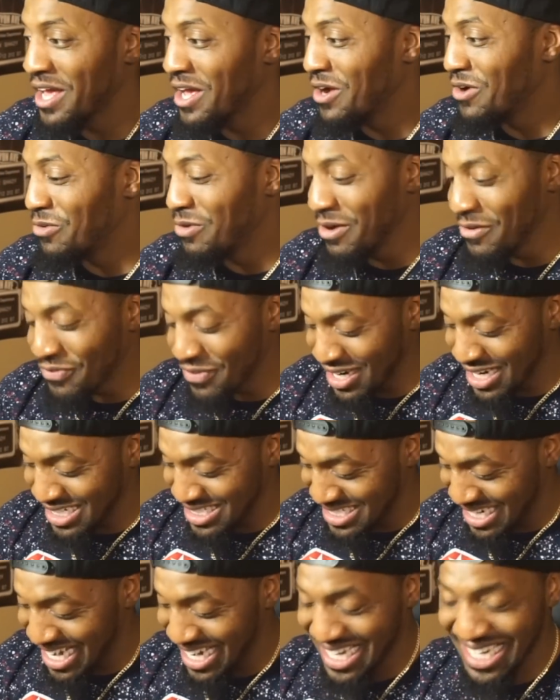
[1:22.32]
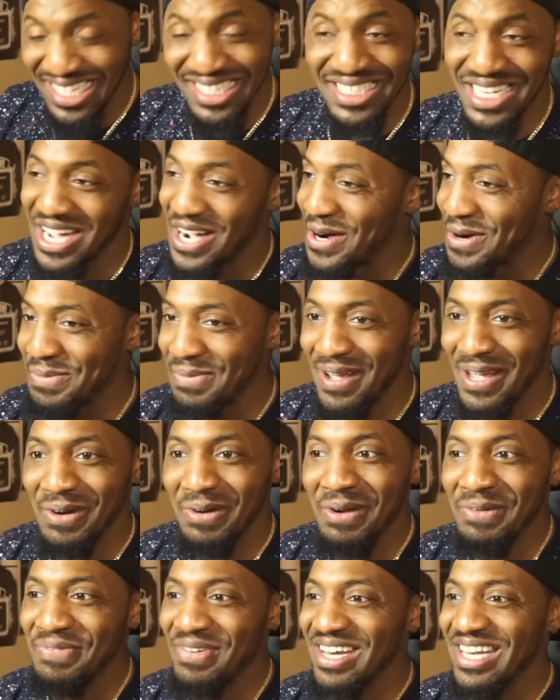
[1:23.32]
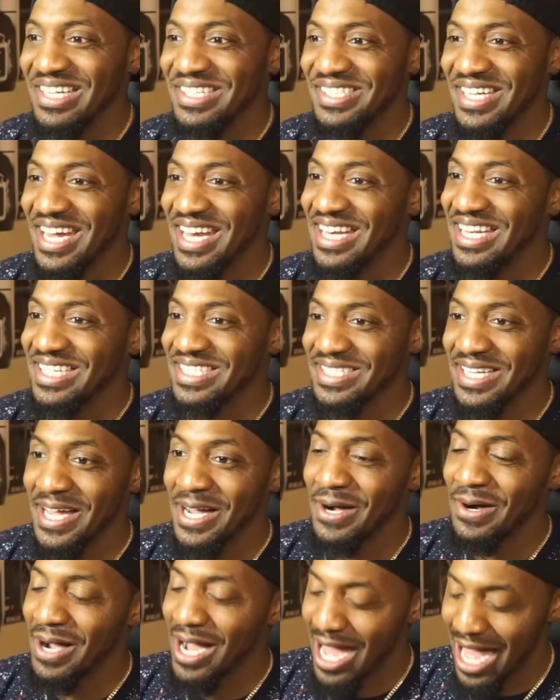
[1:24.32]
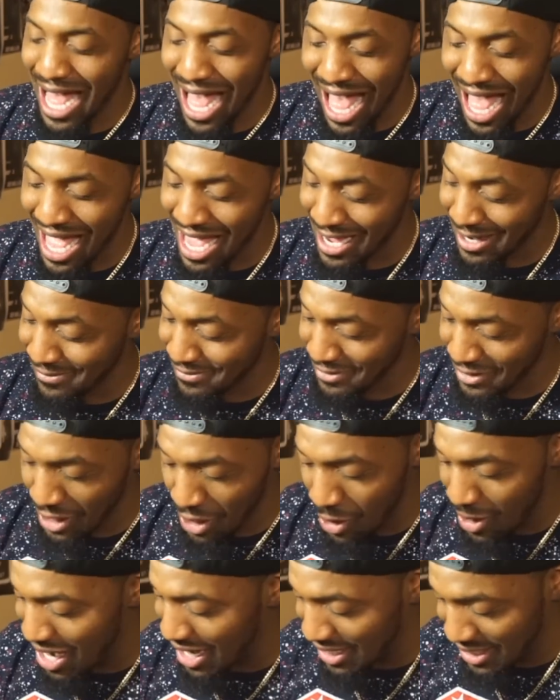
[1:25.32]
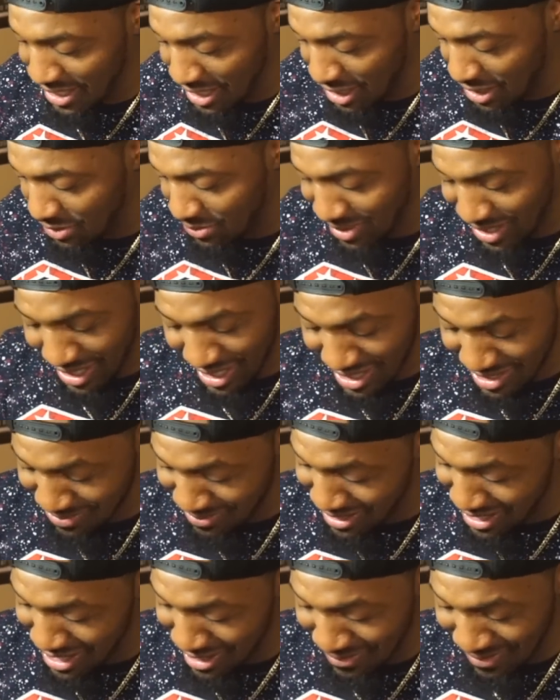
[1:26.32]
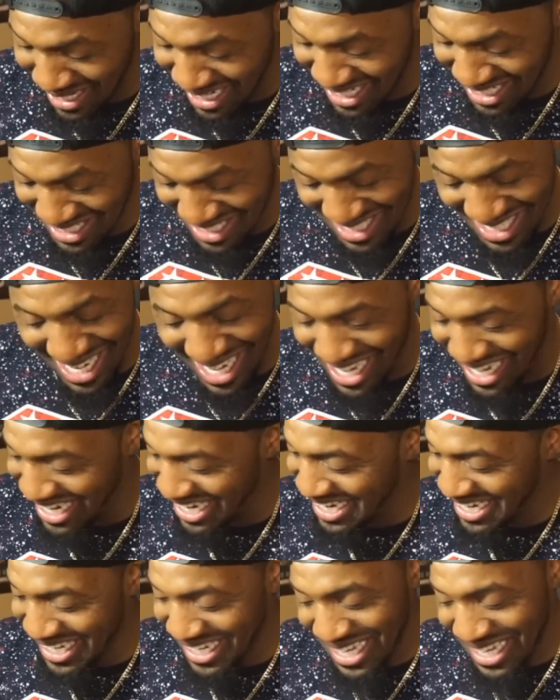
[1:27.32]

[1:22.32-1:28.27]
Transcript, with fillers: We finna check this out, man. We finna check this out. I have no idea what this man about to say.